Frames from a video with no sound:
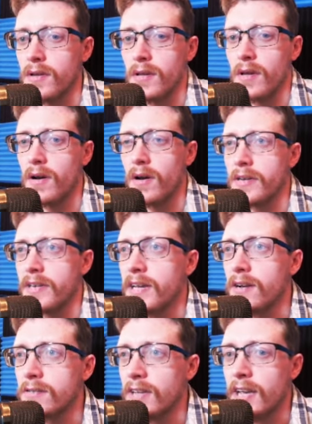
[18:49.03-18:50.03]
Oh,
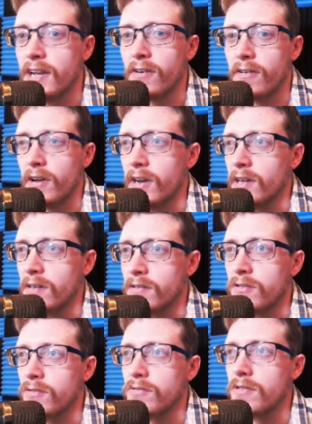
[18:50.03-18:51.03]
Nico's angry right now.
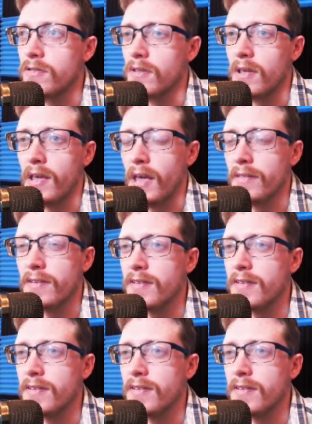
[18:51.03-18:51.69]
Dude, this